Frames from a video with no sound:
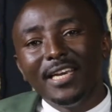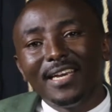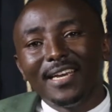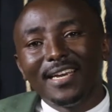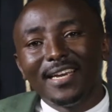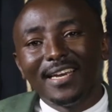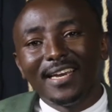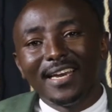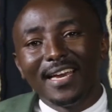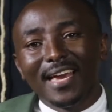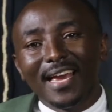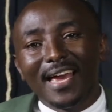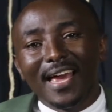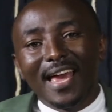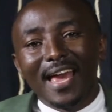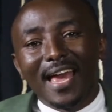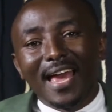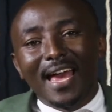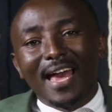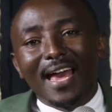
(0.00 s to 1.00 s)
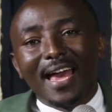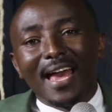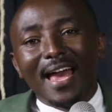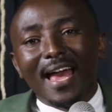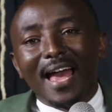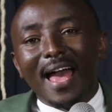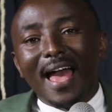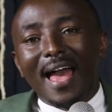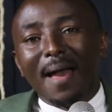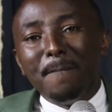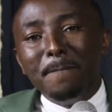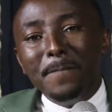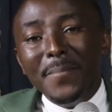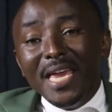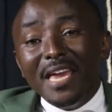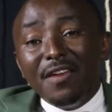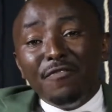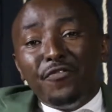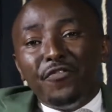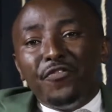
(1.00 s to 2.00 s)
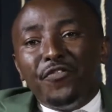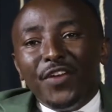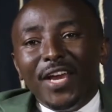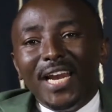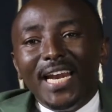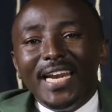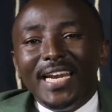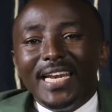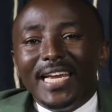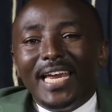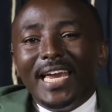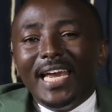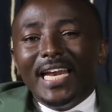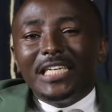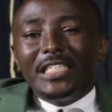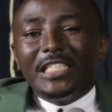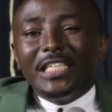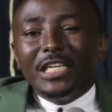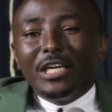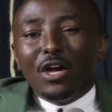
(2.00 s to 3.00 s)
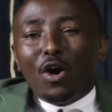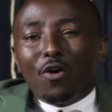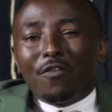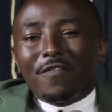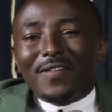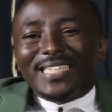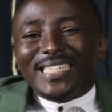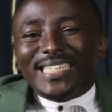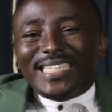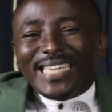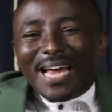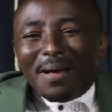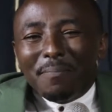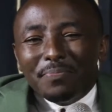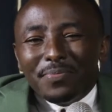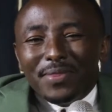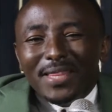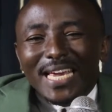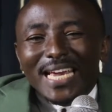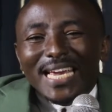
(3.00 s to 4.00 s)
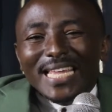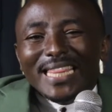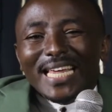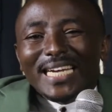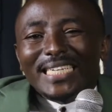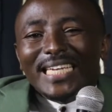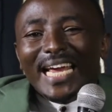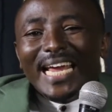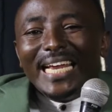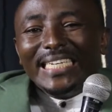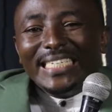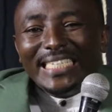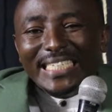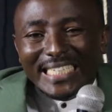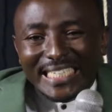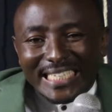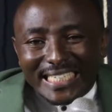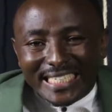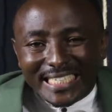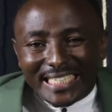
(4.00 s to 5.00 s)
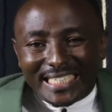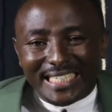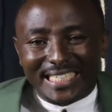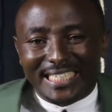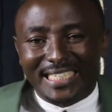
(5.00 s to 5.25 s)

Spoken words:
me feeling guilty over something that I did